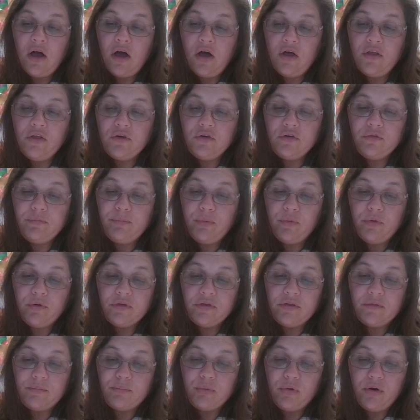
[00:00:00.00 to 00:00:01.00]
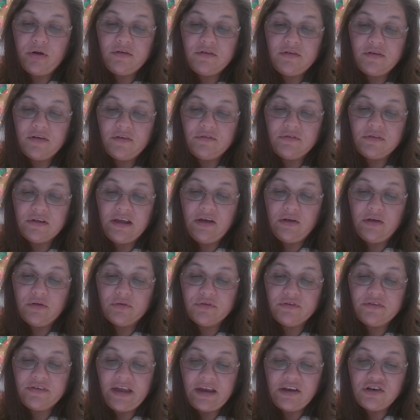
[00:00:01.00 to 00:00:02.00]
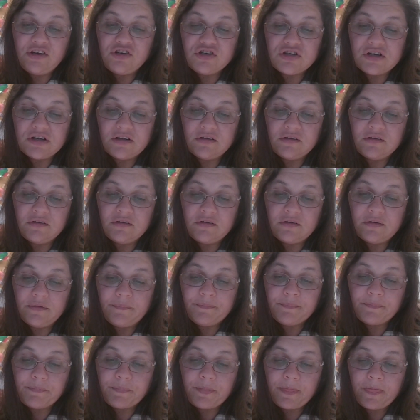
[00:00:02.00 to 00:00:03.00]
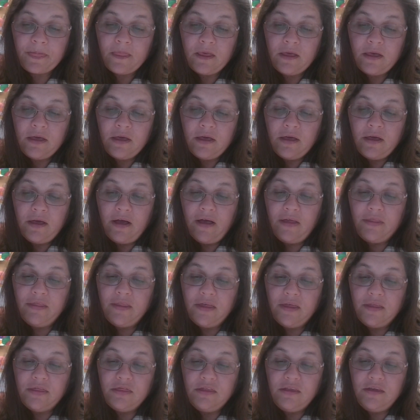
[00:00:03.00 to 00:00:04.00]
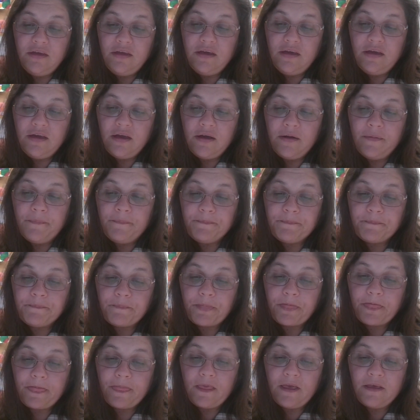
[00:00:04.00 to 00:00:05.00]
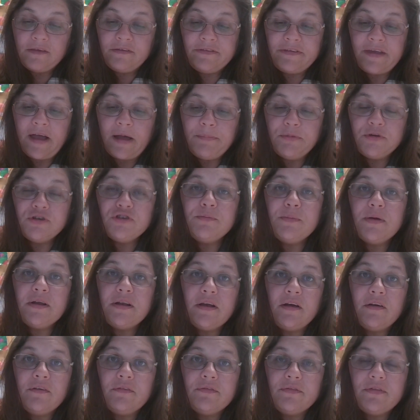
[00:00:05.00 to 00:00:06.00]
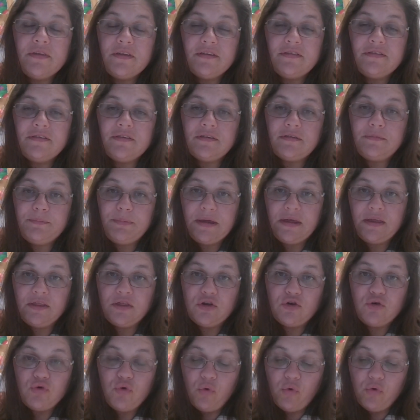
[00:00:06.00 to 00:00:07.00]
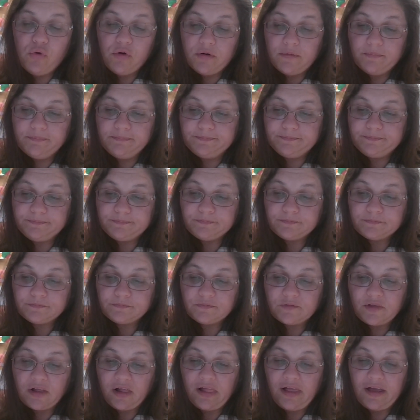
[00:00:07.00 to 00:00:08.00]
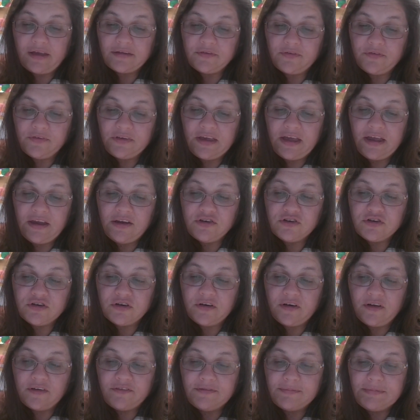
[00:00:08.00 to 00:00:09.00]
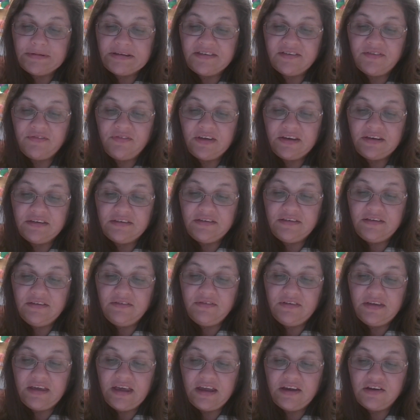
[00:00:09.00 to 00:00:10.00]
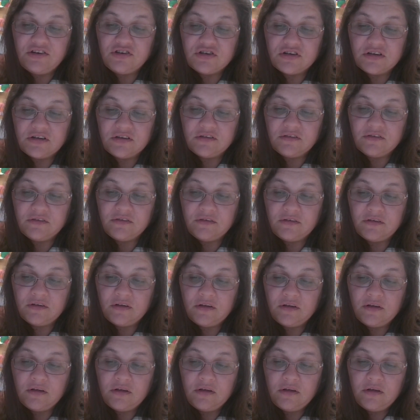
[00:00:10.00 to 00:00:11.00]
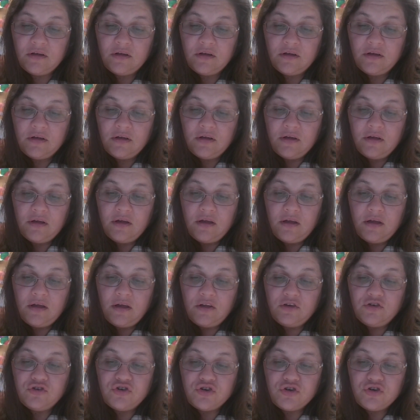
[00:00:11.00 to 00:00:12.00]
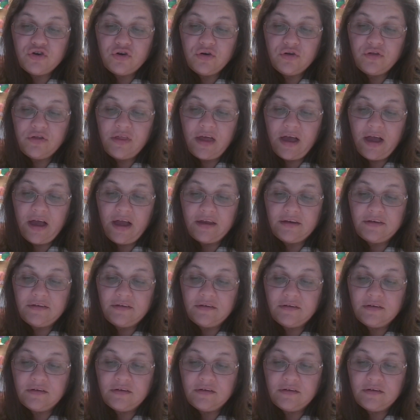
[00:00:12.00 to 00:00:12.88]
Others bore the brunt of legal sanctions. And then the establishment of this as being the norm, classification of specific deviations, ensured that,